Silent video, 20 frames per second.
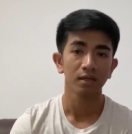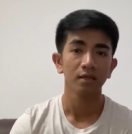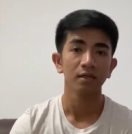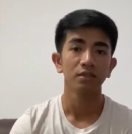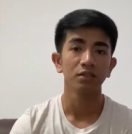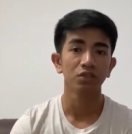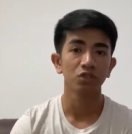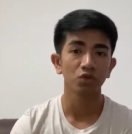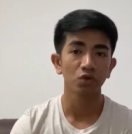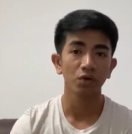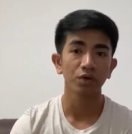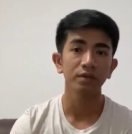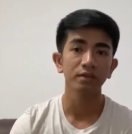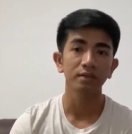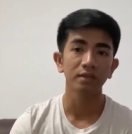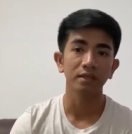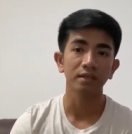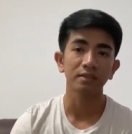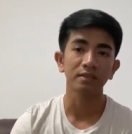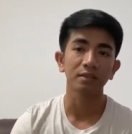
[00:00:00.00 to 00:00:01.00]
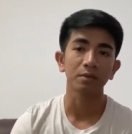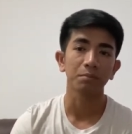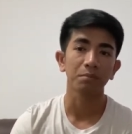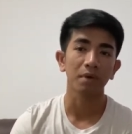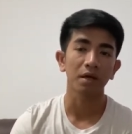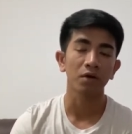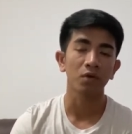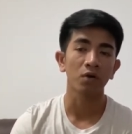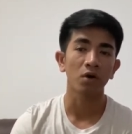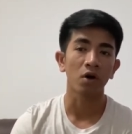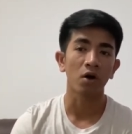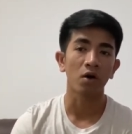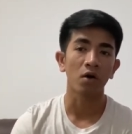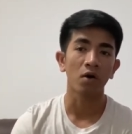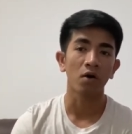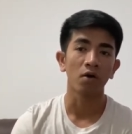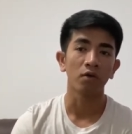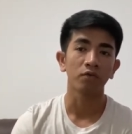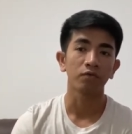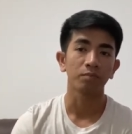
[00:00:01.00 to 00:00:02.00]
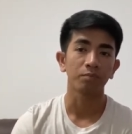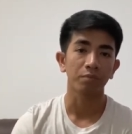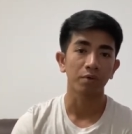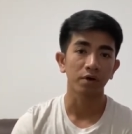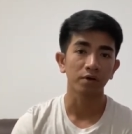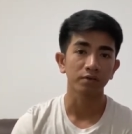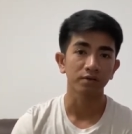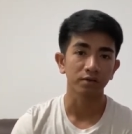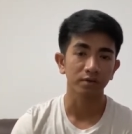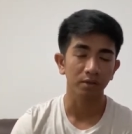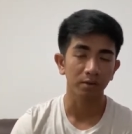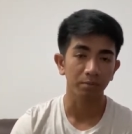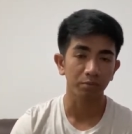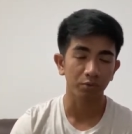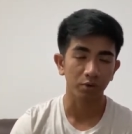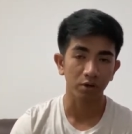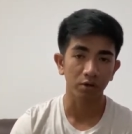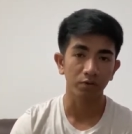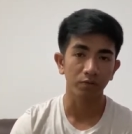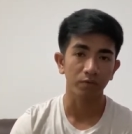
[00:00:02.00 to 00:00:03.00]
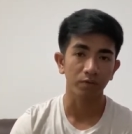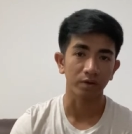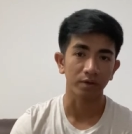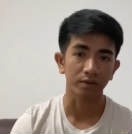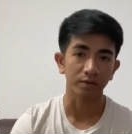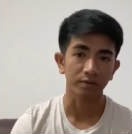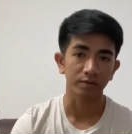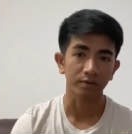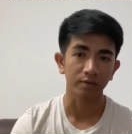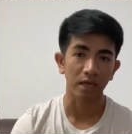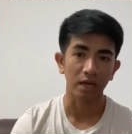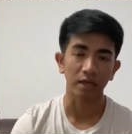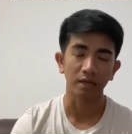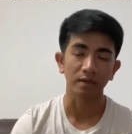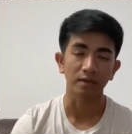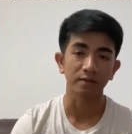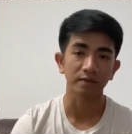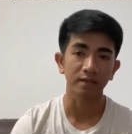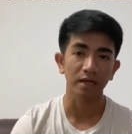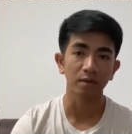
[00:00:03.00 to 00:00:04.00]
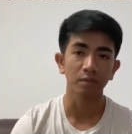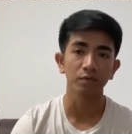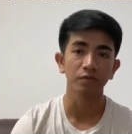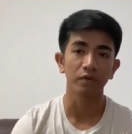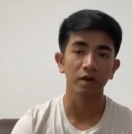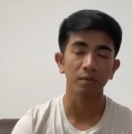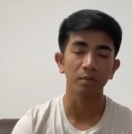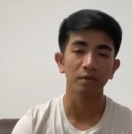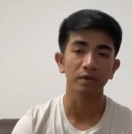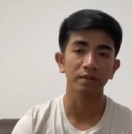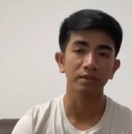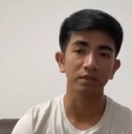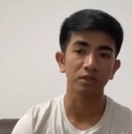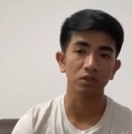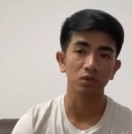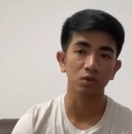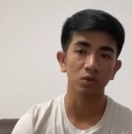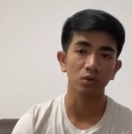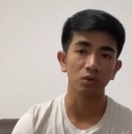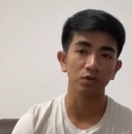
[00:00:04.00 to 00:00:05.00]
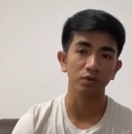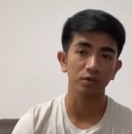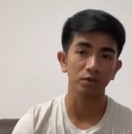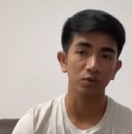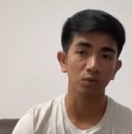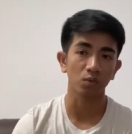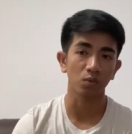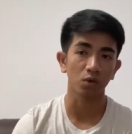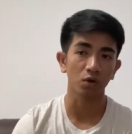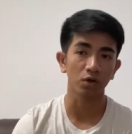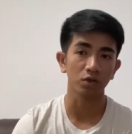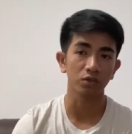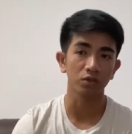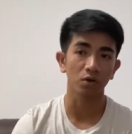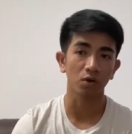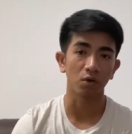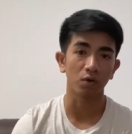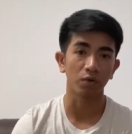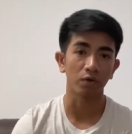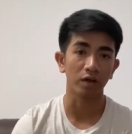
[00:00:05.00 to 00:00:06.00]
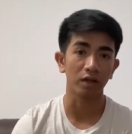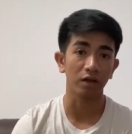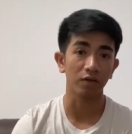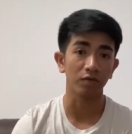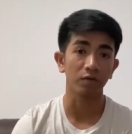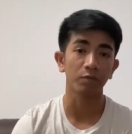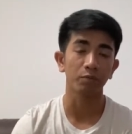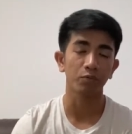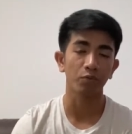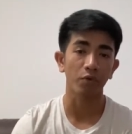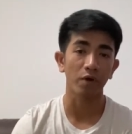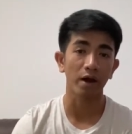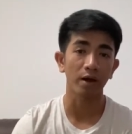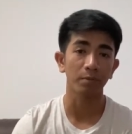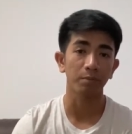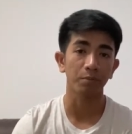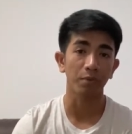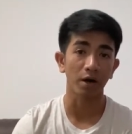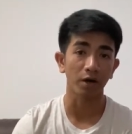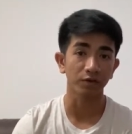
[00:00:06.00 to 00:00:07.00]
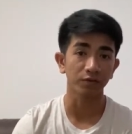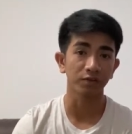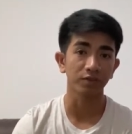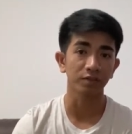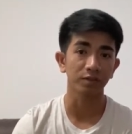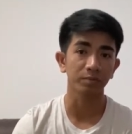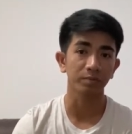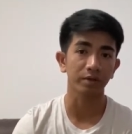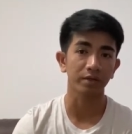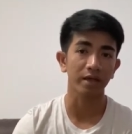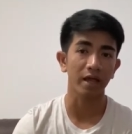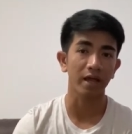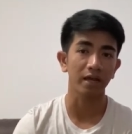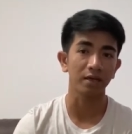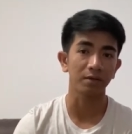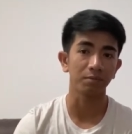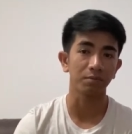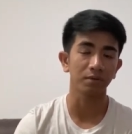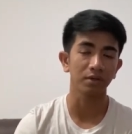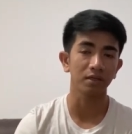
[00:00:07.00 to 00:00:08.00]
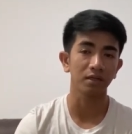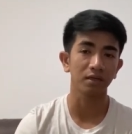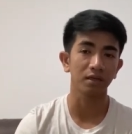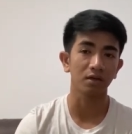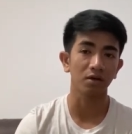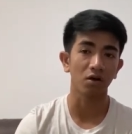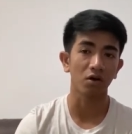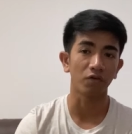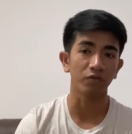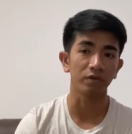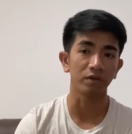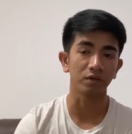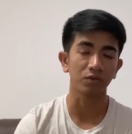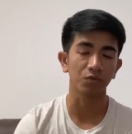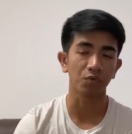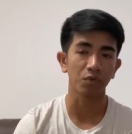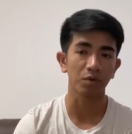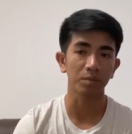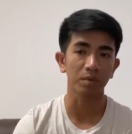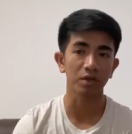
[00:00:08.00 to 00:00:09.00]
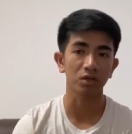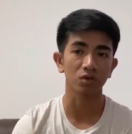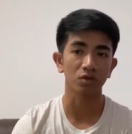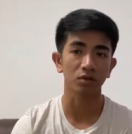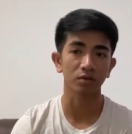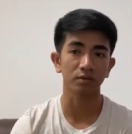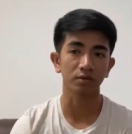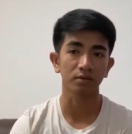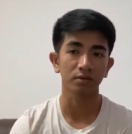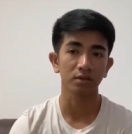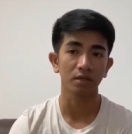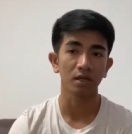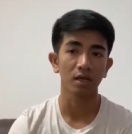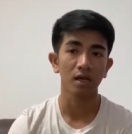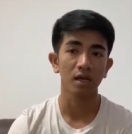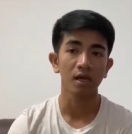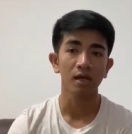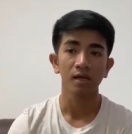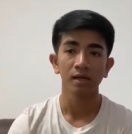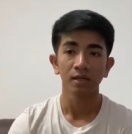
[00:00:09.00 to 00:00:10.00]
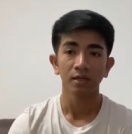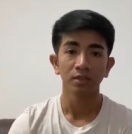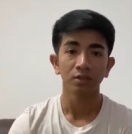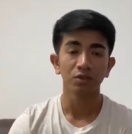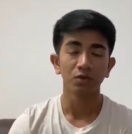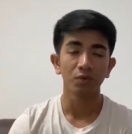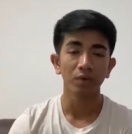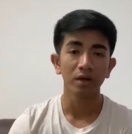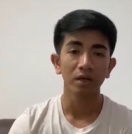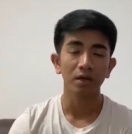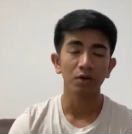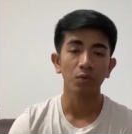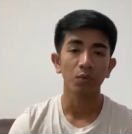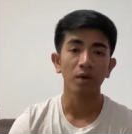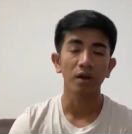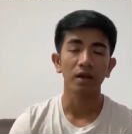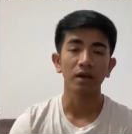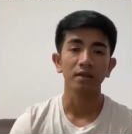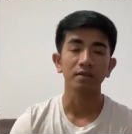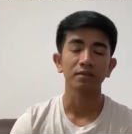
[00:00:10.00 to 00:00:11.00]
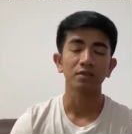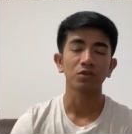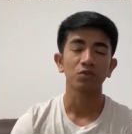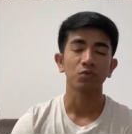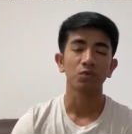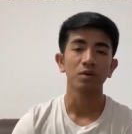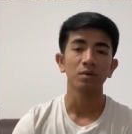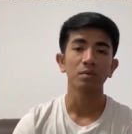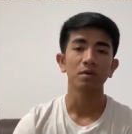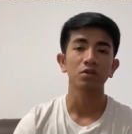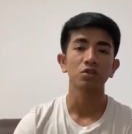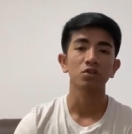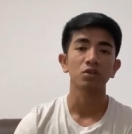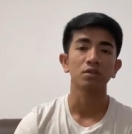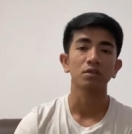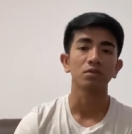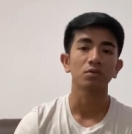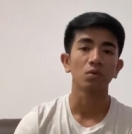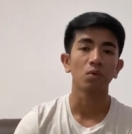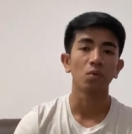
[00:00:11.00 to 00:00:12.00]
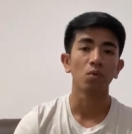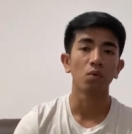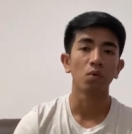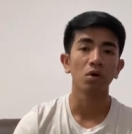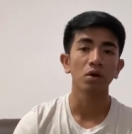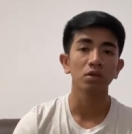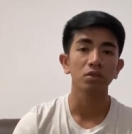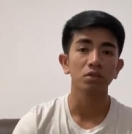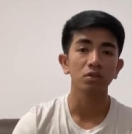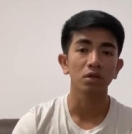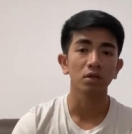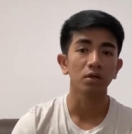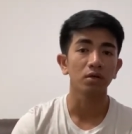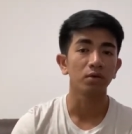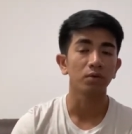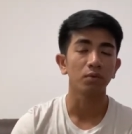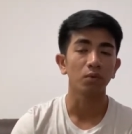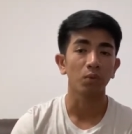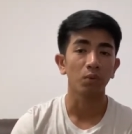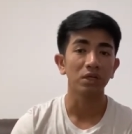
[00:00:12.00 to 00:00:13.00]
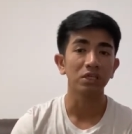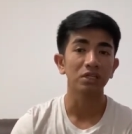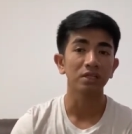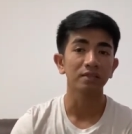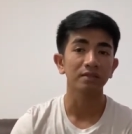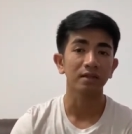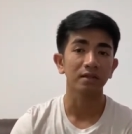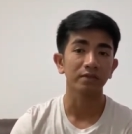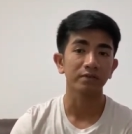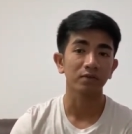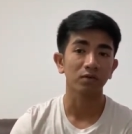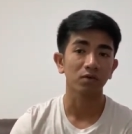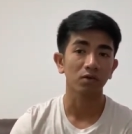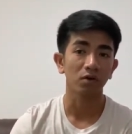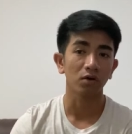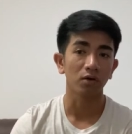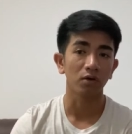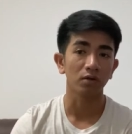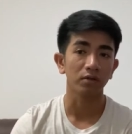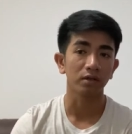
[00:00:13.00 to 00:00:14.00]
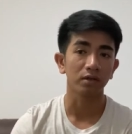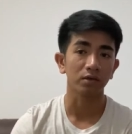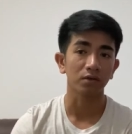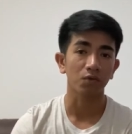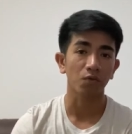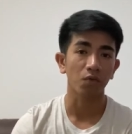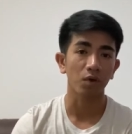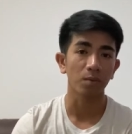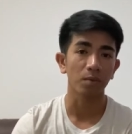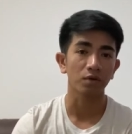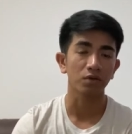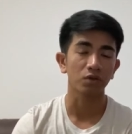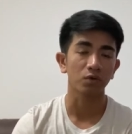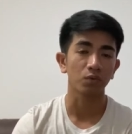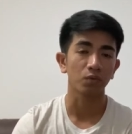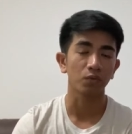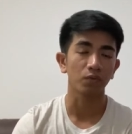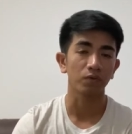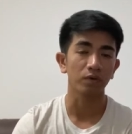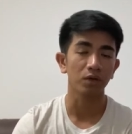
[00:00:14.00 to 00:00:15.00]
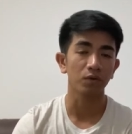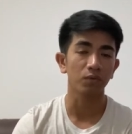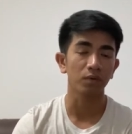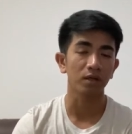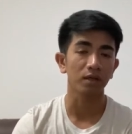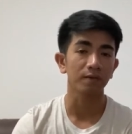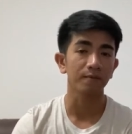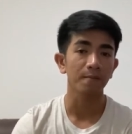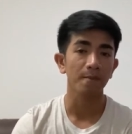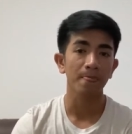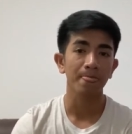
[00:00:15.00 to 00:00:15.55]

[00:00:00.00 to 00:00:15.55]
The choice is a matter of personal preference, and some families choose to watch or even participate at the beginning of the cremation. During a witness cremation watch, uh, which is also called a cremation viewing,